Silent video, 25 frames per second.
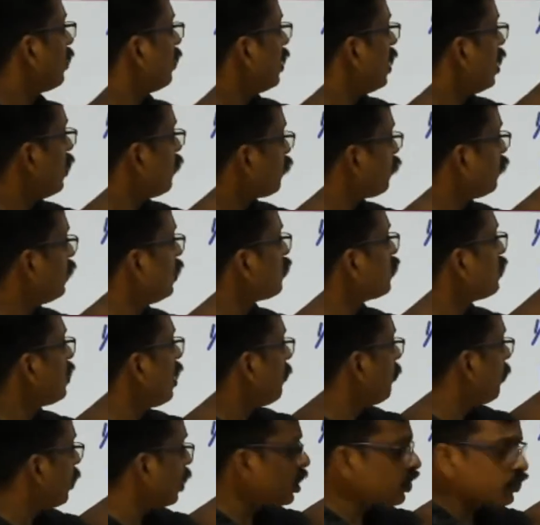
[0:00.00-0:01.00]
If this
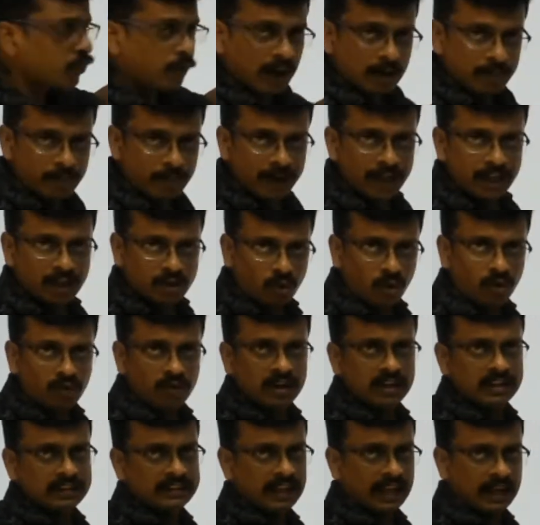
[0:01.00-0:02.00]
number is
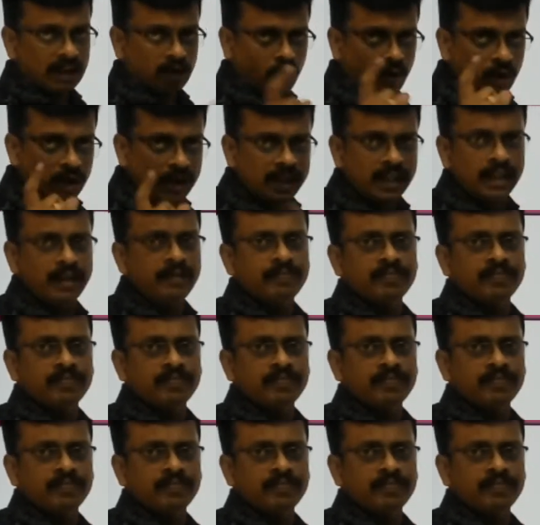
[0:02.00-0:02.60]
1/12, then only